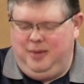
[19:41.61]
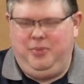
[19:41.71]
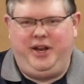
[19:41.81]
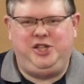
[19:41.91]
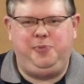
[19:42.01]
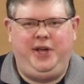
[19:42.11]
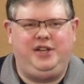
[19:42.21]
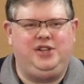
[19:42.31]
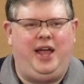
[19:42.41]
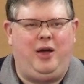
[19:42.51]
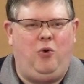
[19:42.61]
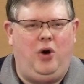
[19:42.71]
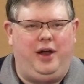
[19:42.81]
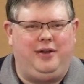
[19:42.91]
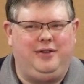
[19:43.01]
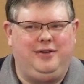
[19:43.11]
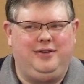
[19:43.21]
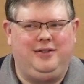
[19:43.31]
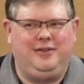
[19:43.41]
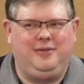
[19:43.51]
But he speaks like what?
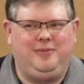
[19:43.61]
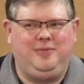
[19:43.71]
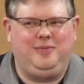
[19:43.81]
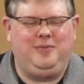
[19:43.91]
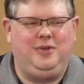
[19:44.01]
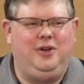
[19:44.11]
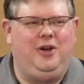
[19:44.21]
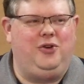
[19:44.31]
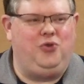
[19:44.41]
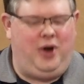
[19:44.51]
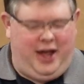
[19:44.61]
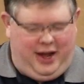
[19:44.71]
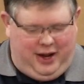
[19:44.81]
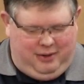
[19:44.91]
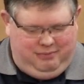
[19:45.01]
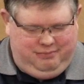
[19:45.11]
A dragon.